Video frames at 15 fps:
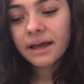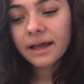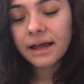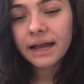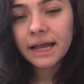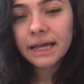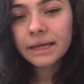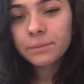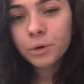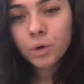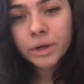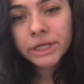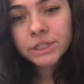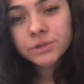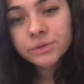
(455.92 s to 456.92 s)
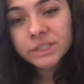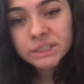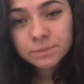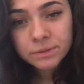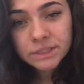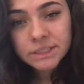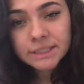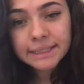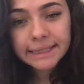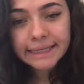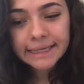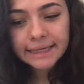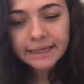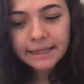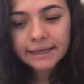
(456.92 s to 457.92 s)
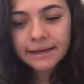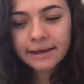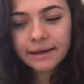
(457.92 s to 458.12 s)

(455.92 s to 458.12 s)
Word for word: I am going to explicitly,